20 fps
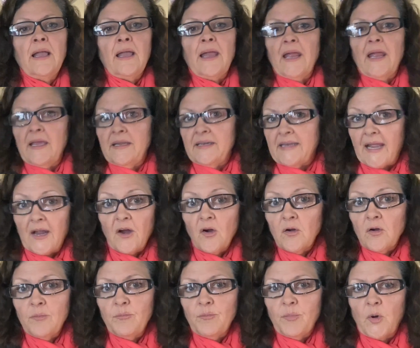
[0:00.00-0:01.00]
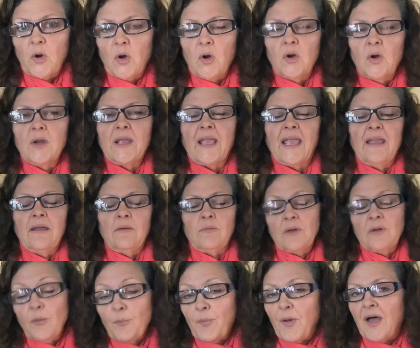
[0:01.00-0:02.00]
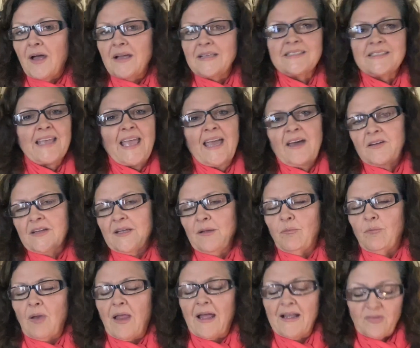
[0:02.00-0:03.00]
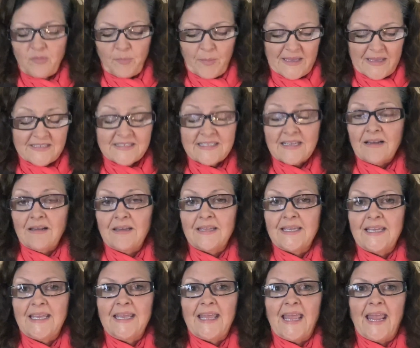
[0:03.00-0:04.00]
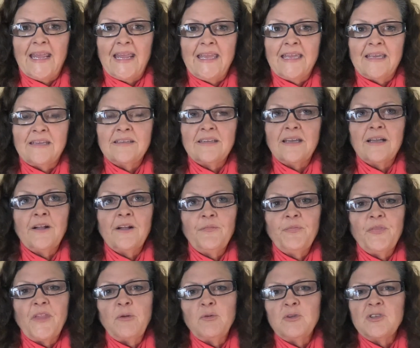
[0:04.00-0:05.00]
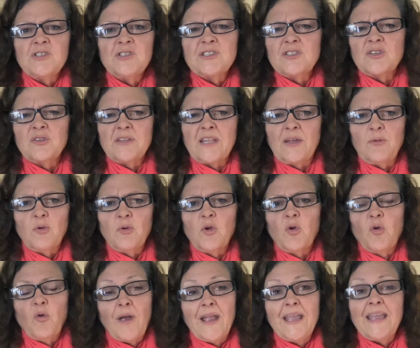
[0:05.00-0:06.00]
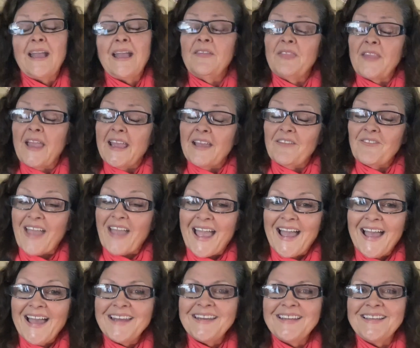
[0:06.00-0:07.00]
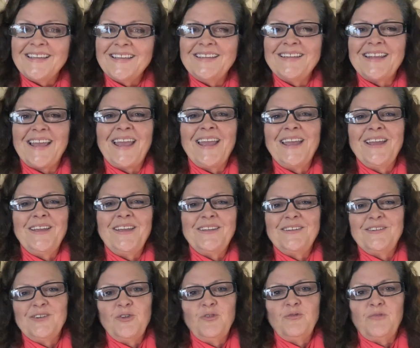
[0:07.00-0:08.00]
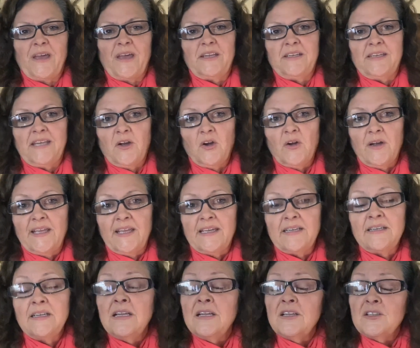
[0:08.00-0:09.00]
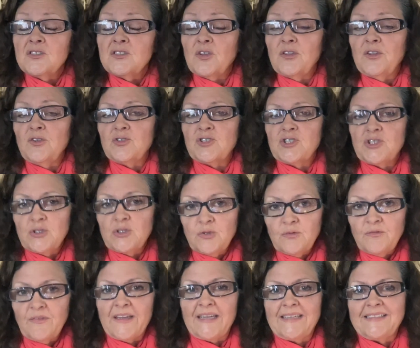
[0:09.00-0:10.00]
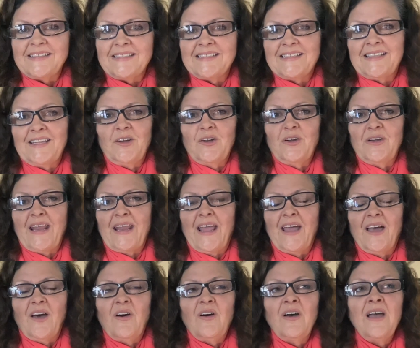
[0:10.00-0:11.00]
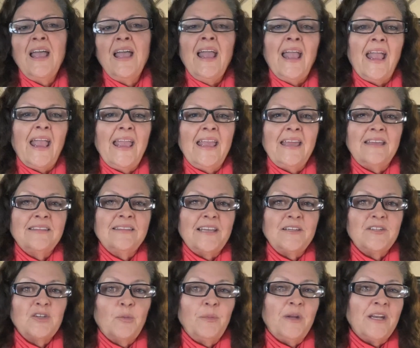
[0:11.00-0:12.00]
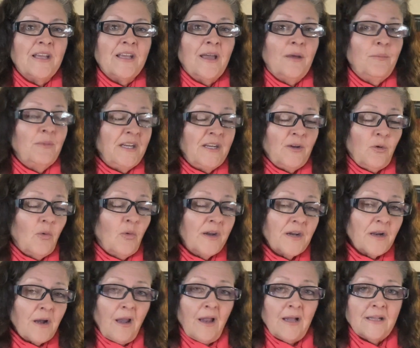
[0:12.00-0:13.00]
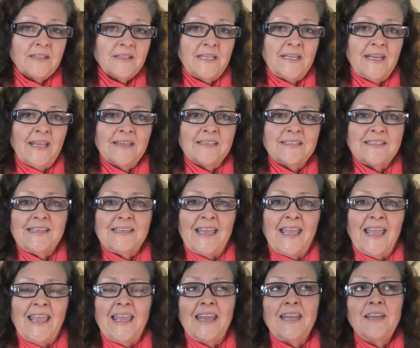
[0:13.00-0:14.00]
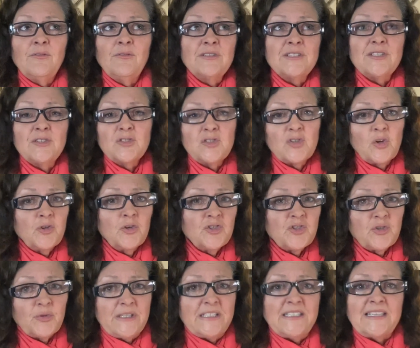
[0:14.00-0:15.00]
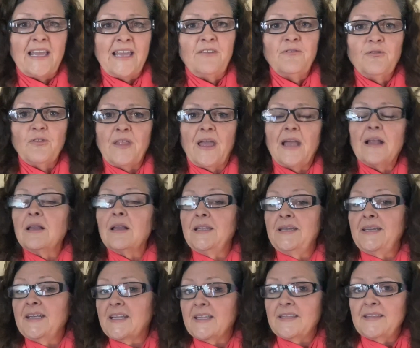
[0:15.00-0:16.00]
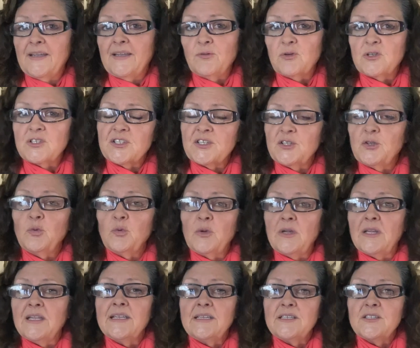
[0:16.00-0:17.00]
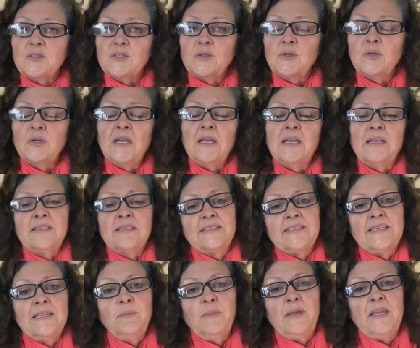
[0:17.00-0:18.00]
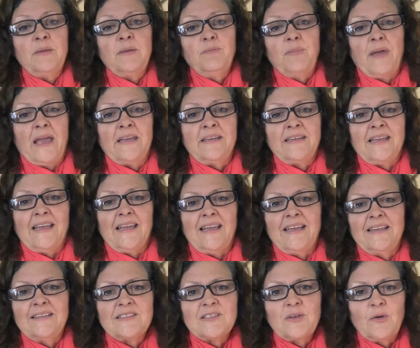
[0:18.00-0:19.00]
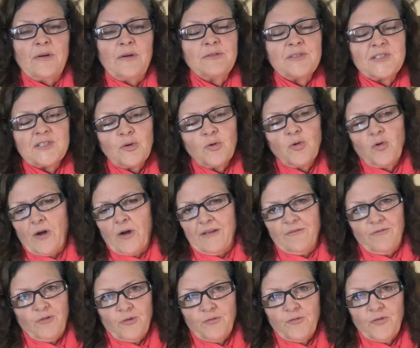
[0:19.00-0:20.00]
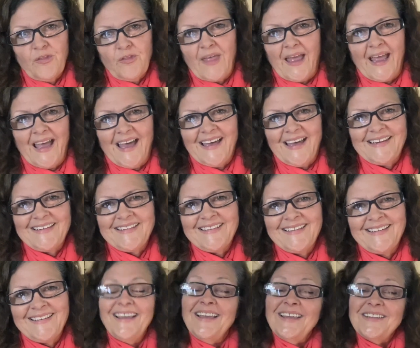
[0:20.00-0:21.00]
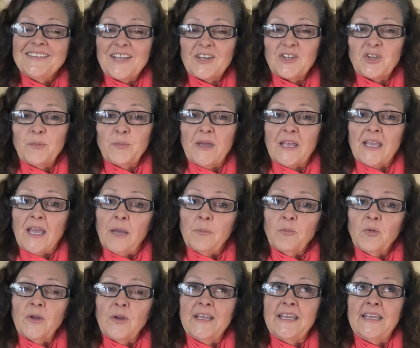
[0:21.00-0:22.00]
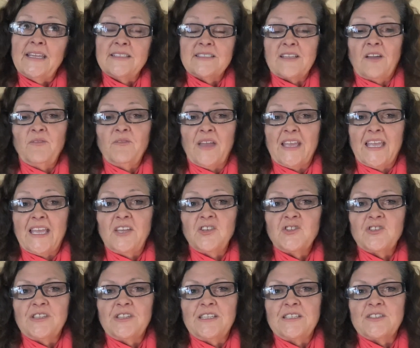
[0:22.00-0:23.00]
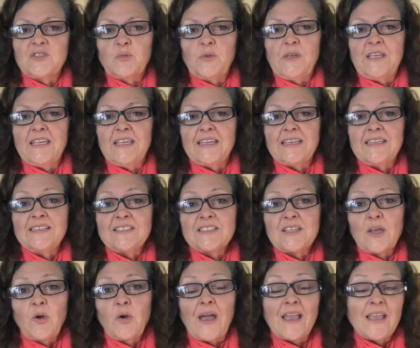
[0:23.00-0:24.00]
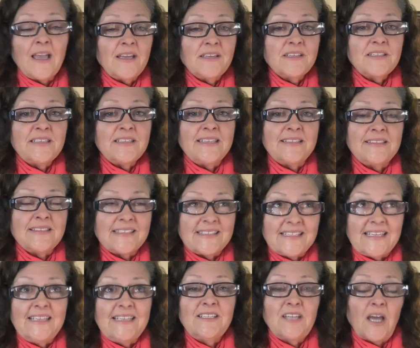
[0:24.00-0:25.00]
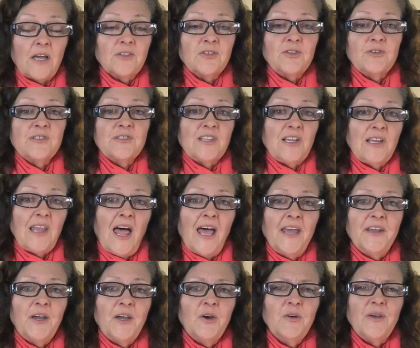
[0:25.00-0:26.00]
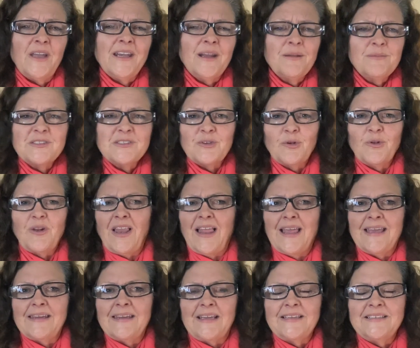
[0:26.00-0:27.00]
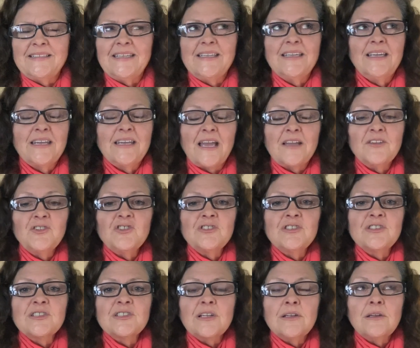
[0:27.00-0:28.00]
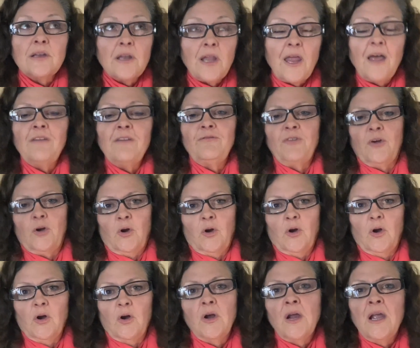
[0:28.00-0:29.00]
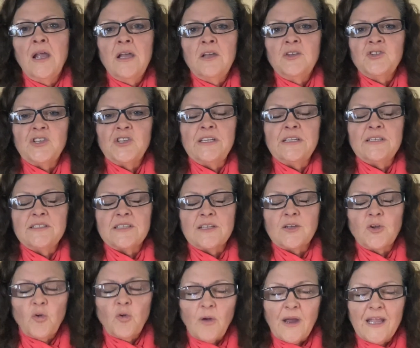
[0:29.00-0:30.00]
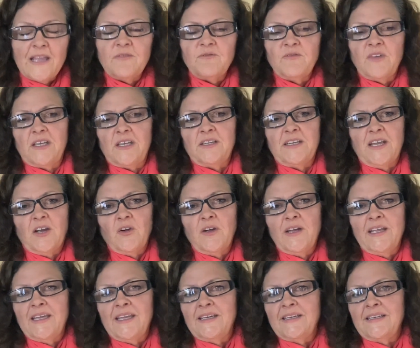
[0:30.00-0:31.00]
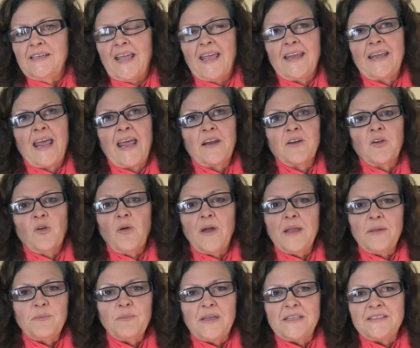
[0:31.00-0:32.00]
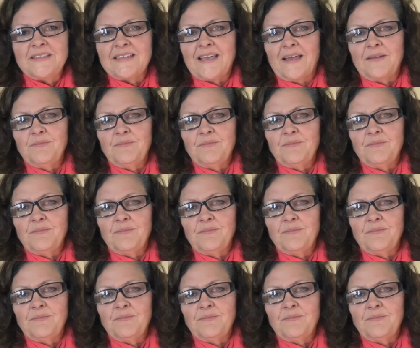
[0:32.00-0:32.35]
and Ehrenberg, La Paz County and Blythe, basically. And they were great. And they have added a new veterinarian. So there's two vets there now. And they told me to come in at 1 o'clock the next day. And it was a surgery day for that clinic, and they were still willing to see me and Bandit. And so I was so grateful for that. Dr. Montgomery is on vacation this week, and so I got to see Dr. Solano, and I'm so glad I did. I just love her. She is a great veterinarian and had a great bedside